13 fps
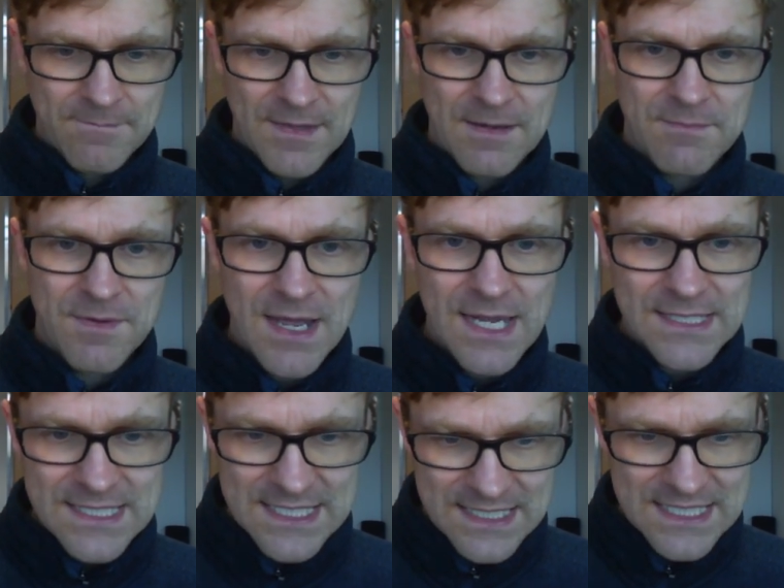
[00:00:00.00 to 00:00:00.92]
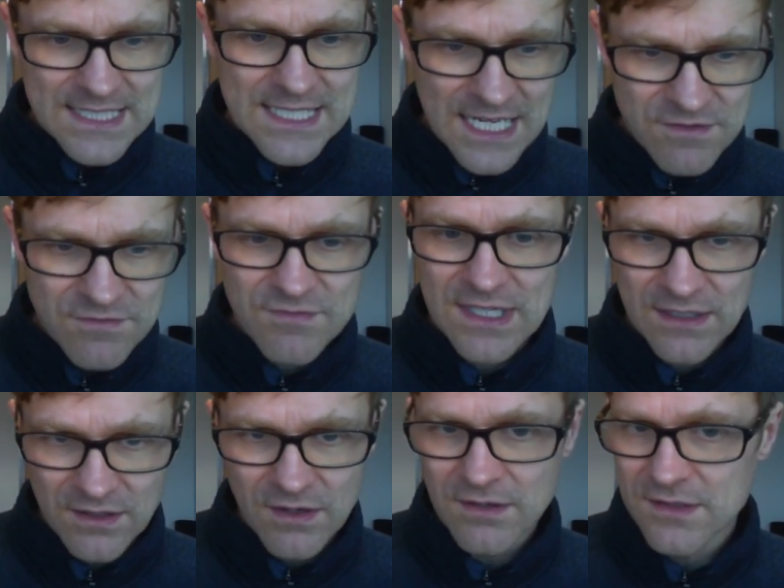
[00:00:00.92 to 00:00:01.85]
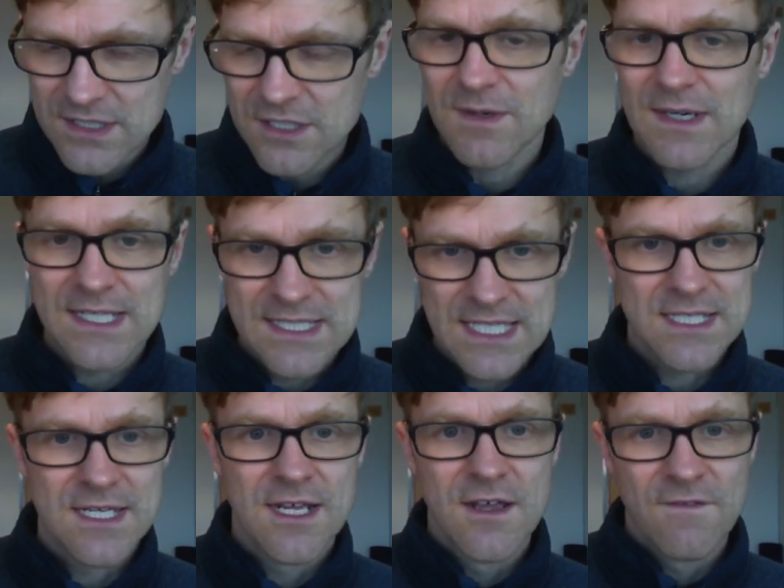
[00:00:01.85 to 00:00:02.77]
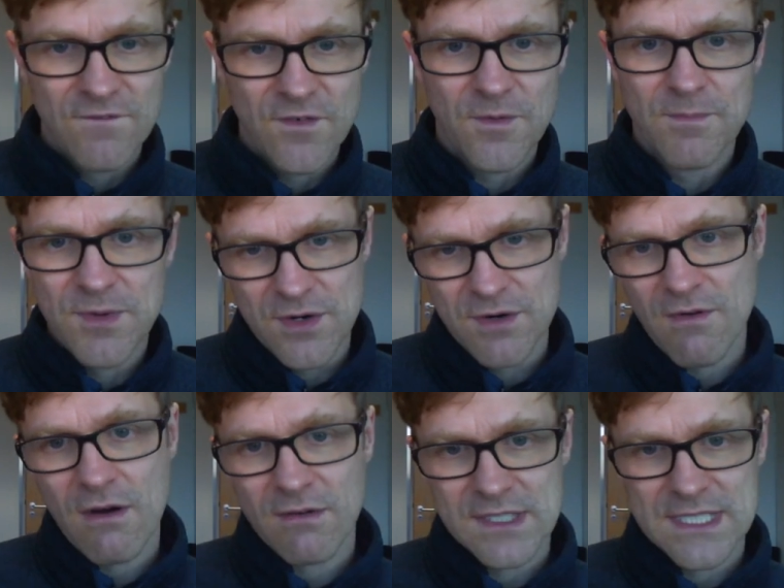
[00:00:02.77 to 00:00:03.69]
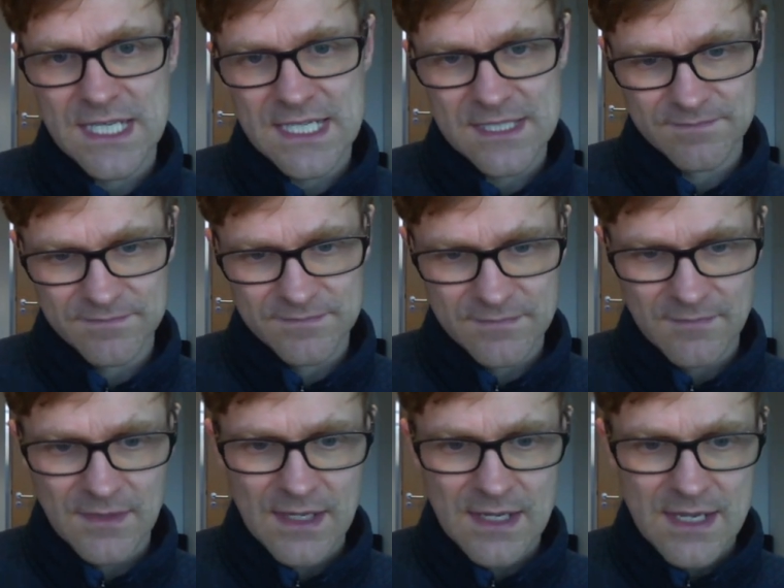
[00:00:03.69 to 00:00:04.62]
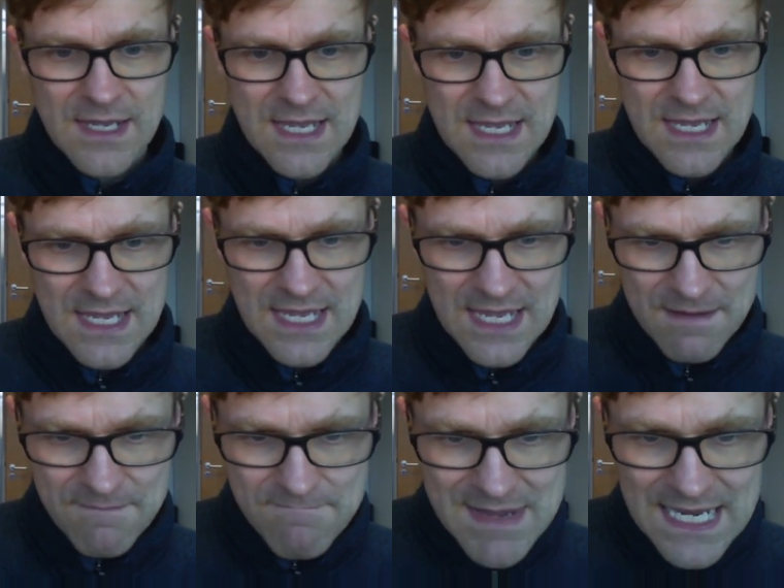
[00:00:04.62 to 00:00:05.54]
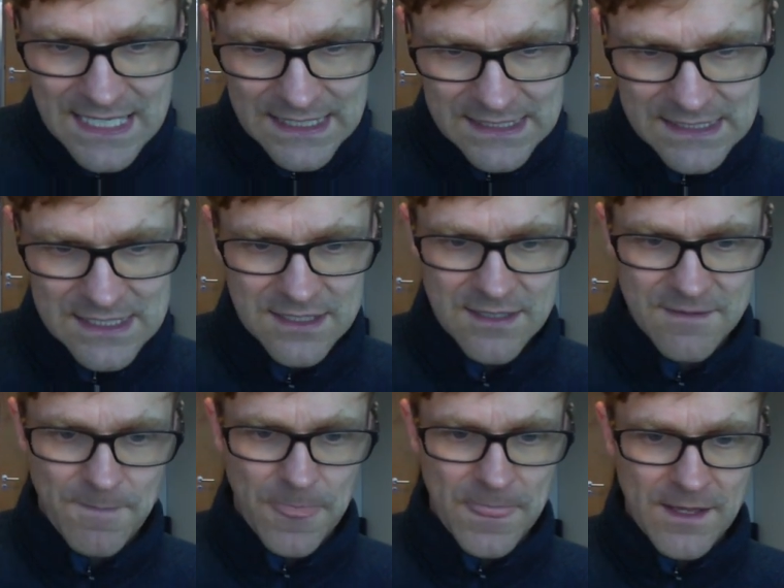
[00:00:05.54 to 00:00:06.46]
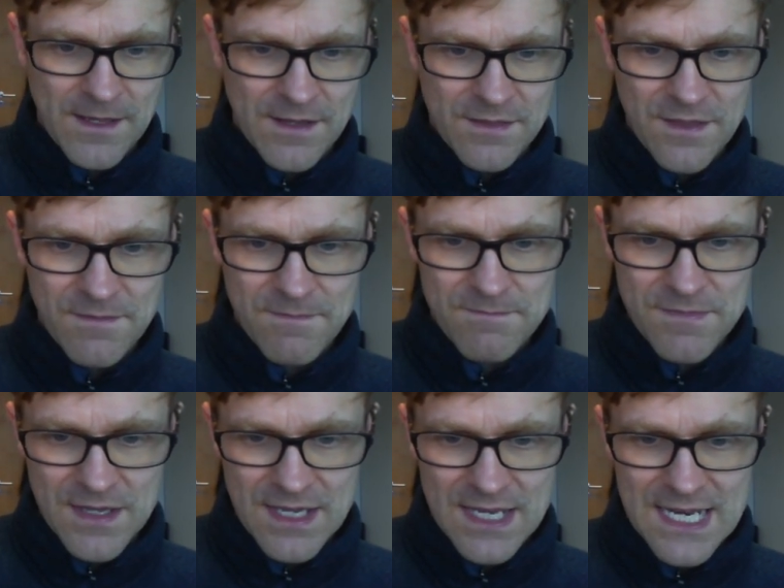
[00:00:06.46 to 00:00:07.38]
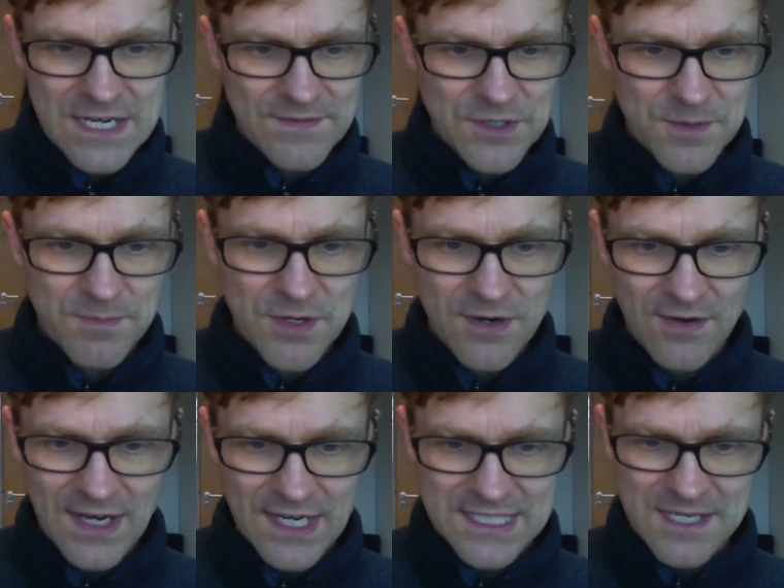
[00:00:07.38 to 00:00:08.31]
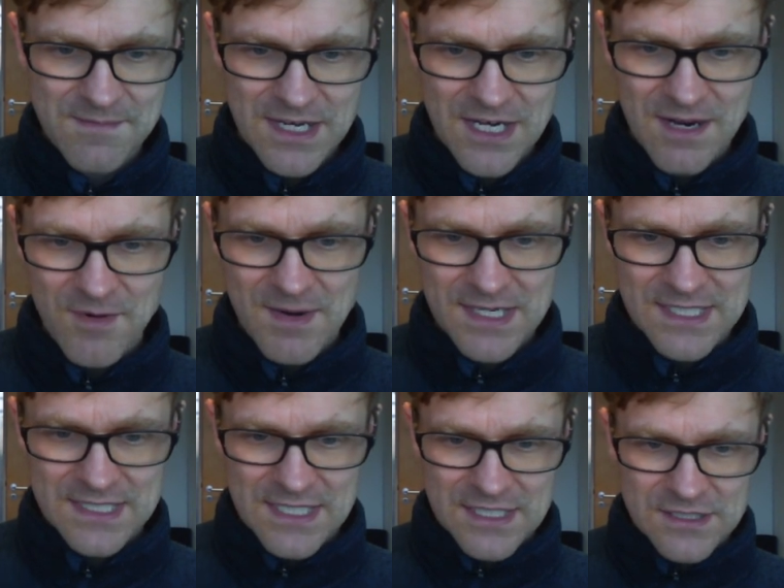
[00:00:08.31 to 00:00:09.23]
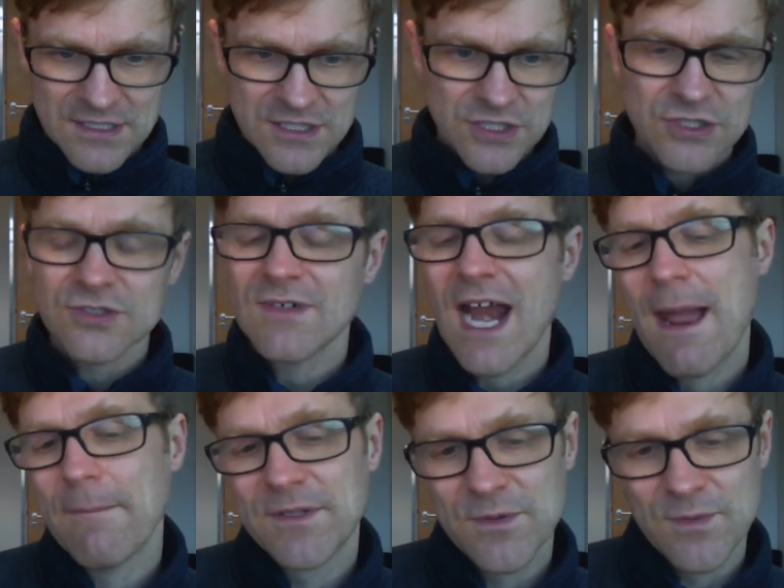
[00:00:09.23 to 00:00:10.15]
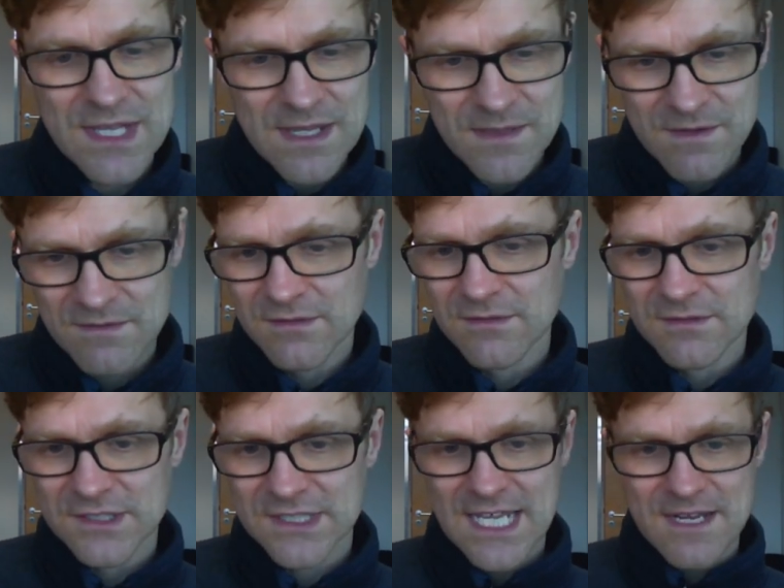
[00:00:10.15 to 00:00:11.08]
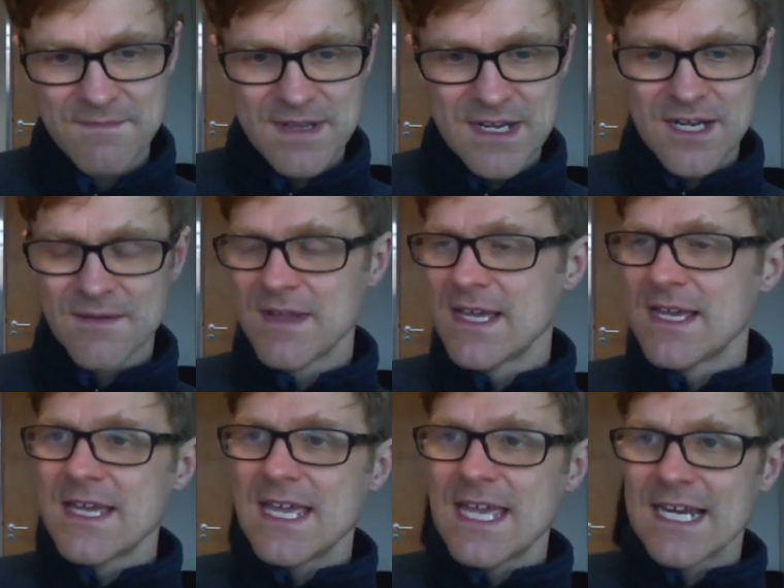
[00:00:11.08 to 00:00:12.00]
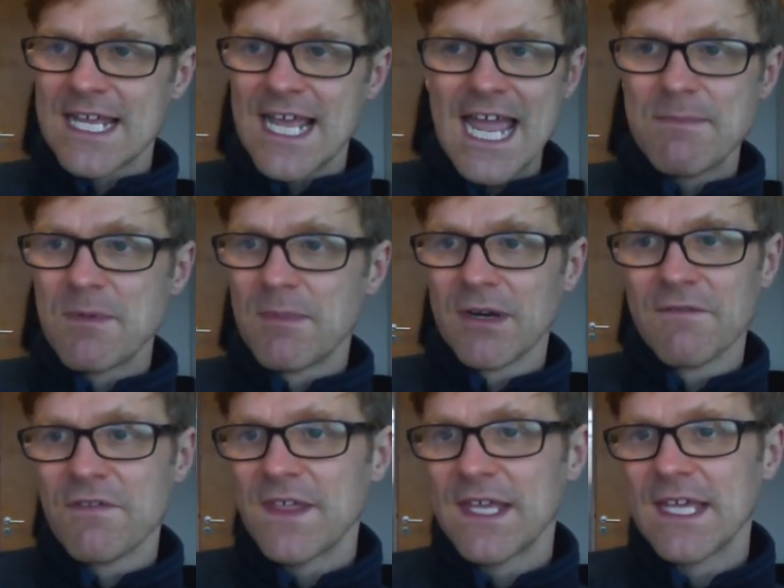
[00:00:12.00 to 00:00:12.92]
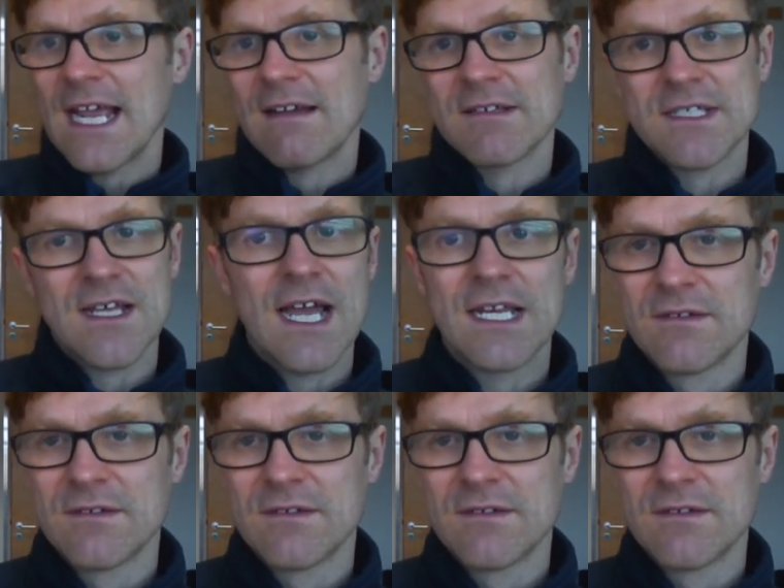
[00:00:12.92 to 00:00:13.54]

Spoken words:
But Merton says this has real consequences for bureaucracies. It means that the individual bureaucrats can become almost trapped within the rules. They can become incapable of thinking outside the